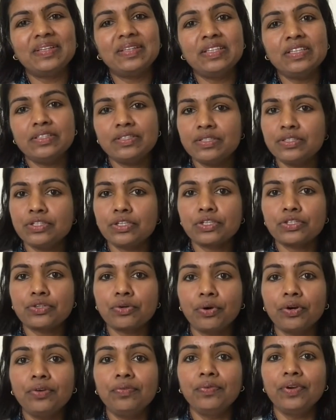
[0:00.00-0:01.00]
This is a
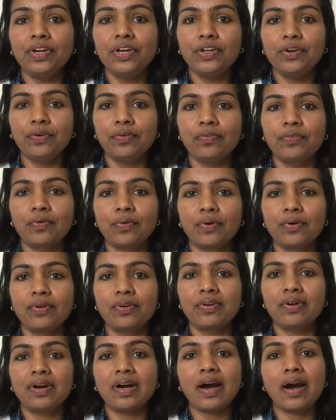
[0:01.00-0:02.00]
short video
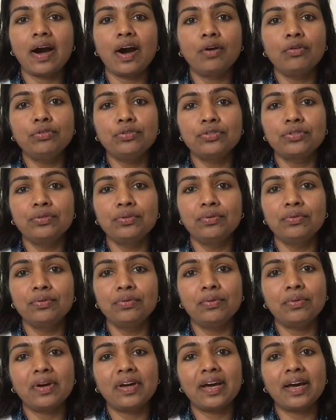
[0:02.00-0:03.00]
for how to
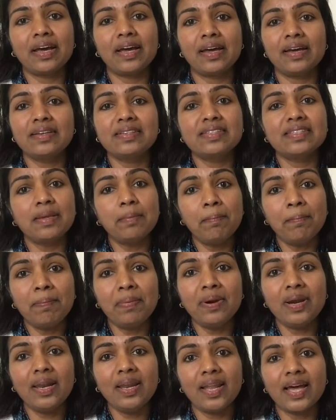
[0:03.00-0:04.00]
do a
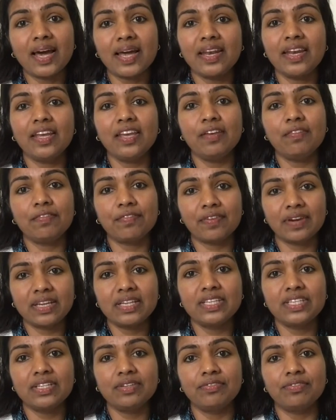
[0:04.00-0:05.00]
simple and
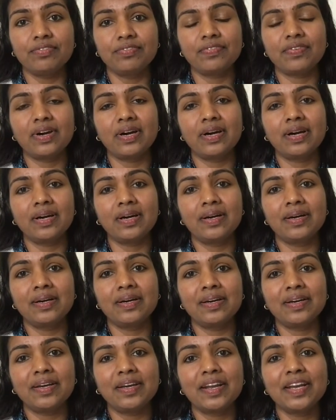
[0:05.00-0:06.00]
effective
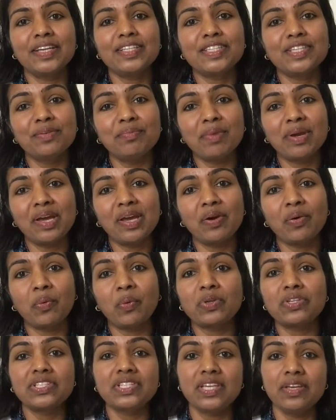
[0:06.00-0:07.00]
resume
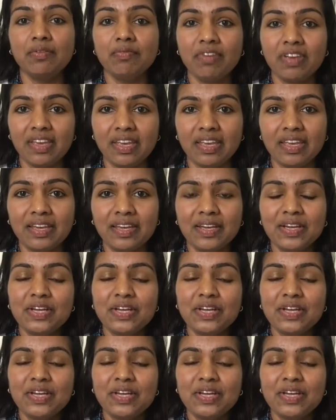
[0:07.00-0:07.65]
or CV.